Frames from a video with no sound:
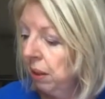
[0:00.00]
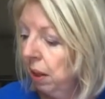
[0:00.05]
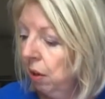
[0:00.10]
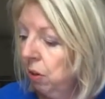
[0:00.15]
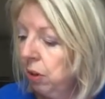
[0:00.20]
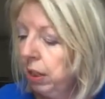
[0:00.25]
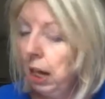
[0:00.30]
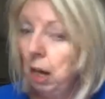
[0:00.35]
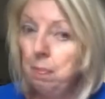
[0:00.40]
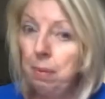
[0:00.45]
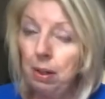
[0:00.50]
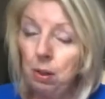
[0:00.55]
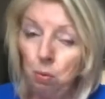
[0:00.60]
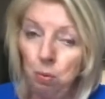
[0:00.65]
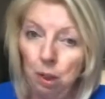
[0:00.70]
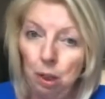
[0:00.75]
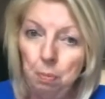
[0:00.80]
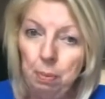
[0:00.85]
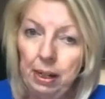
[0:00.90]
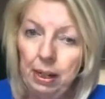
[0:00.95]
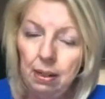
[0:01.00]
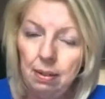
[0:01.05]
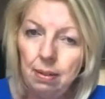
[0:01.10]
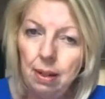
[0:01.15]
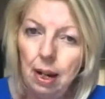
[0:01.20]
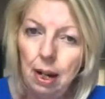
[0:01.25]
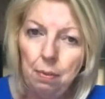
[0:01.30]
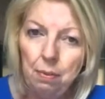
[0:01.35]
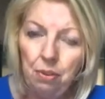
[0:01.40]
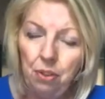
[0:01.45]
Okay, but there will be a
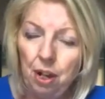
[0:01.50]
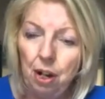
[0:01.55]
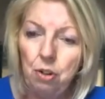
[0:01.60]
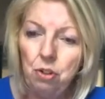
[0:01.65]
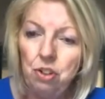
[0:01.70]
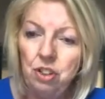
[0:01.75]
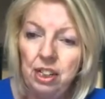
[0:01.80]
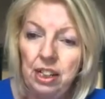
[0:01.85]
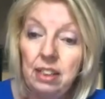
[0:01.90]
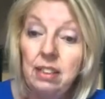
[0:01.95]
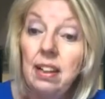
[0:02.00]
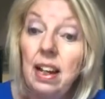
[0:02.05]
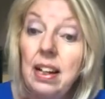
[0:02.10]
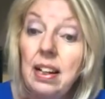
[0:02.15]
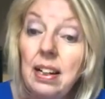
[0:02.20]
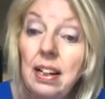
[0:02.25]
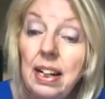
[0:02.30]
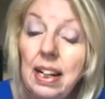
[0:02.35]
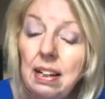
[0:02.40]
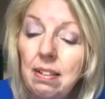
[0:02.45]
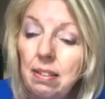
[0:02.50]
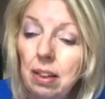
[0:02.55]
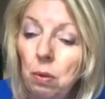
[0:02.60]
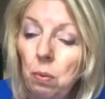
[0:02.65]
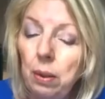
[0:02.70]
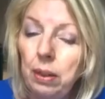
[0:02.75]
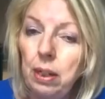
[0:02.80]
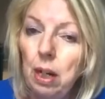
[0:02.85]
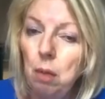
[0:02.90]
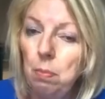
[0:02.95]
time, a thousand years at least, he
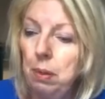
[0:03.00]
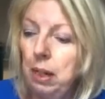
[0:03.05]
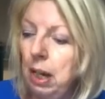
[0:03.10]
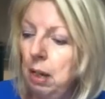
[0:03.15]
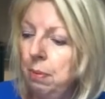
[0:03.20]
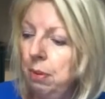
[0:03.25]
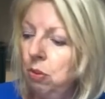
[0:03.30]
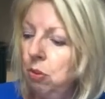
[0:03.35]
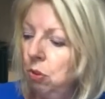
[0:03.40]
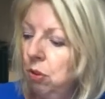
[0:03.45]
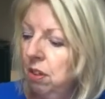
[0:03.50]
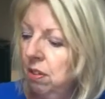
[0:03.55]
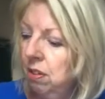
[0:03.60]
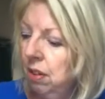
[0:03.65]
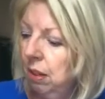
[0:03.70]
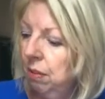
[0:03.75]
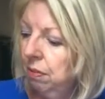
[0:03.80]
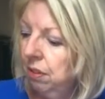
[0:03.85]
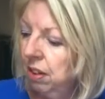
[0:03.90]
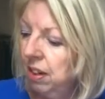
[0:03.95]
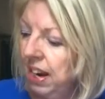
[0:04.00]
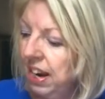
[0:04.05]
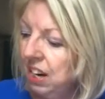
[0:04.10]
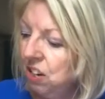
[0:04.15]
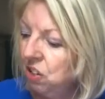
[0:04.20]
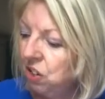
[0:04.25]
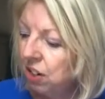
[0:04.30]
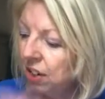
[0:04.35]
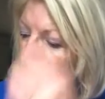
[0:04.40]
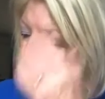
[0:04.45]
will not be able to deceive the
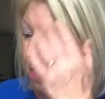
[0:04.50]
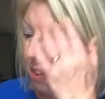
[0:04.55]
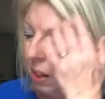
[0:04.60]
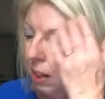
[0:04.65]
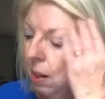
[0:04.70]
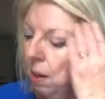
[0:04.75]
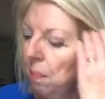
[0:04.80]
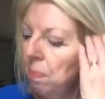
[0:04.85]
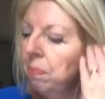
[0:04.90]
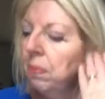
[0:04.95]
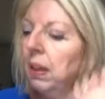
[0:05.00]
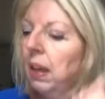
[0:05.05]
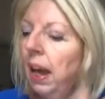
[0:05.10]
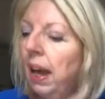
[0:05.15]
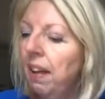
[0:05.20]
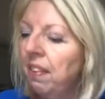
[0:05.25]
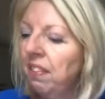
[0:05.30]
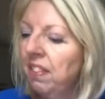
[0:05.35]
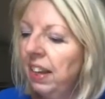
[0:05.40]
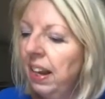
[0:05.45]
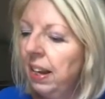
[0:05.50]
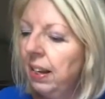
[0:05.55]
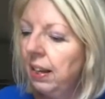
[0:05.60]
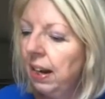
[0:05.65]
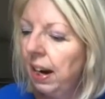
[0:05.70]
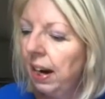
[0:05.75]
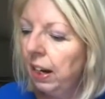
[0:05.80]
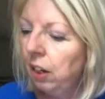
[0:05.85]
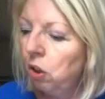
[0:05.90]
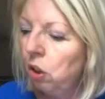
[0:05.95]
nations. And then
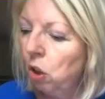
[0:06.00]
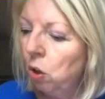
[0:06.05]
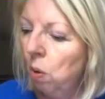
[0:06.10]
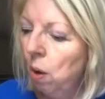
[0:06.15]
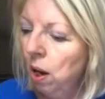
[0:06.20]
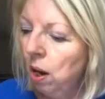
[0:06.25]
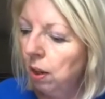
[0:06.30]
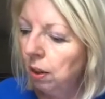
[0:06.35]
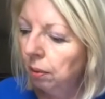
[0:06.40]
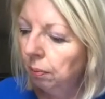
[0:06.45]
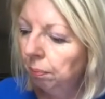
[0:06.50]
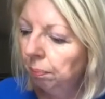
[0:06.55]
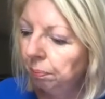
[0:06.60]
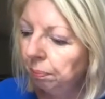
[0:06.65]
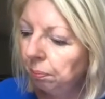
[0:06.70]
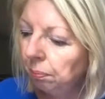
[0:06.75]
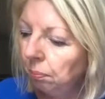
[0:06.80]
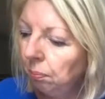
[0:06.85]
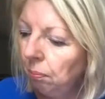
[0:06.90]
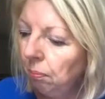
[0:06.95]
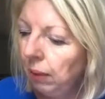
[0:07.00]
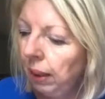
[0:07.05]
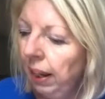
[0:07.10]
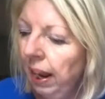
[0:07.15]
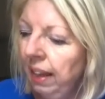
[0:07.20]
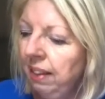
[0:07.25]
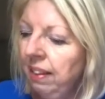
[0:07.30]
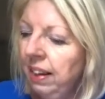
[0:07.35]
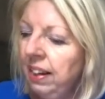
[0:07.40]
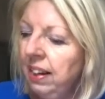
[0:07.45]
I go on,
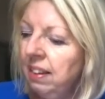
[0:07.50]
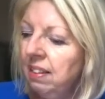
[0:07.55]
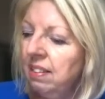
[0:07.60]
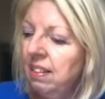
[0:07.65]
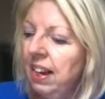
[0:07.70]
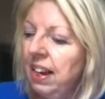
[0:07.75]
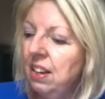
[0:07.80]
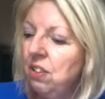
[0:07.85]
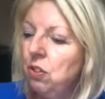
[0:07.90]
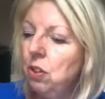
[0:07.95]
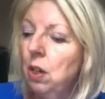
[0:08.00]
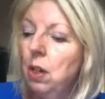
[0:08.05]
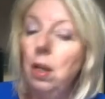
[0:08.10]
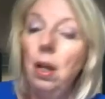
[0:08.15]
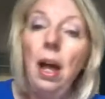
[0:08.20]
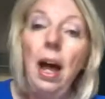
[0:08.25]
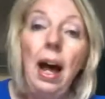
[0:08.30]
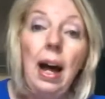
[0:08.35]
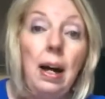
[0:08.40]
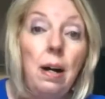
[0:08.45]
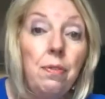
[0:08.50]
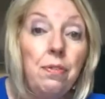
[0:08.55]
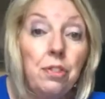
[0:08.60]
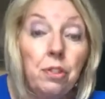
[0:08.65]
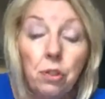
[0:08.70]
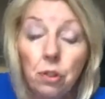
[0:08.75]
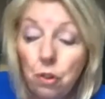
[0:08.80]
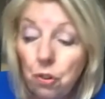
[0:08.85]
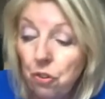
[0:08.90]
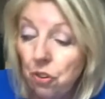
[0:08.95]
and then it says,
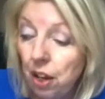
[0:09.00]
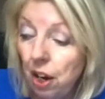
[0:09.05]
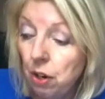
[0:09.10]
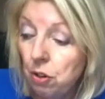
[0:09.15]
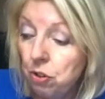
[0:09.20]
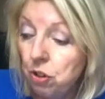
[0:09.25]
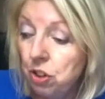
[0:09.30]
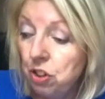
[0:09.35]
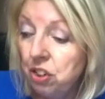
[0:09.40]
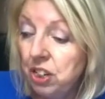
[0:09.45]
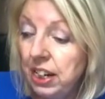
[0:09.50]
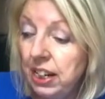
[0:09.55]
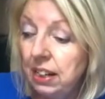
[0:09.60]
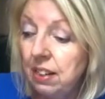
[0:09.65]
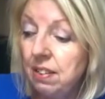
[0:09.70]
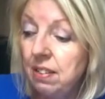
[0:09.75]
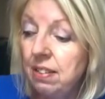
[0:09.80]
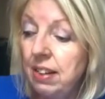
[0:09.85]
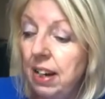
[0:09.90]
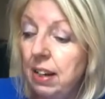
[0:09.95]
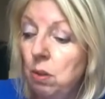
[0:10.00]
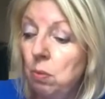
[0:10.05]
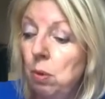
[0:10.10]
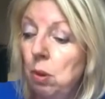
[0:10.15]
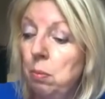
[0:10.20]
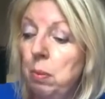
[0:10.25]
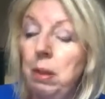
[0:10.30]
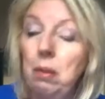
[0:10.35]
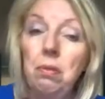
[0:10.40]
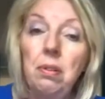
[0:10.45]
after those thousand years, Satan
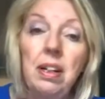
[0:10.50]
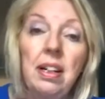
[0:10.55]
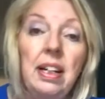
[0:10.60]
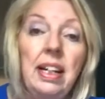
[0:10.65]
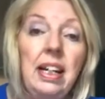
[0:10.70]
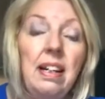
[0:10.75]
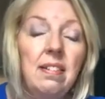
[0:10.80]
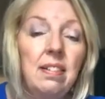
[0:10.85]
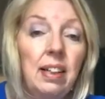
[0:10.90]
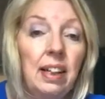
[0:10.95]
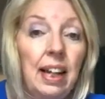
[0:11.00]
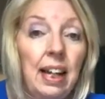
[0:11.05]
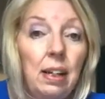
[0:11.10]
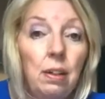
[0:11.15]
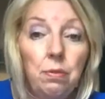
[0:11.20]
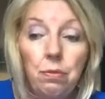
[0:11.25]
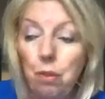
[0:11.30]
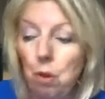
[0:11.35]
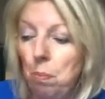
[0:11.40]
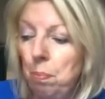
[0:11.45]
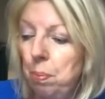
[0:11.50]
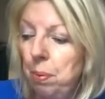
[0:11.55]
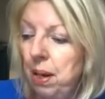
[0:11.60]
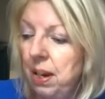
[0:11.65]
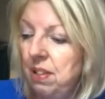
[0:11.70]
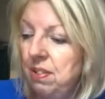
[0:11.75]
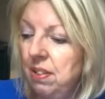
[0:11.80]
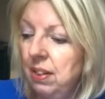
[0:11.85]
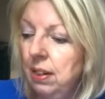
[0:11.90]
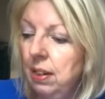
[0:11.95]
will be released again from
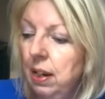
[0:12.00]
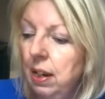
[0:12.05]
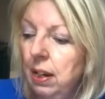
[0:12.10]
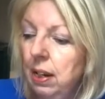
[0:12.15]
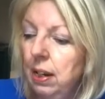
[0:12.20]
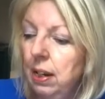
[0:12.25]
prison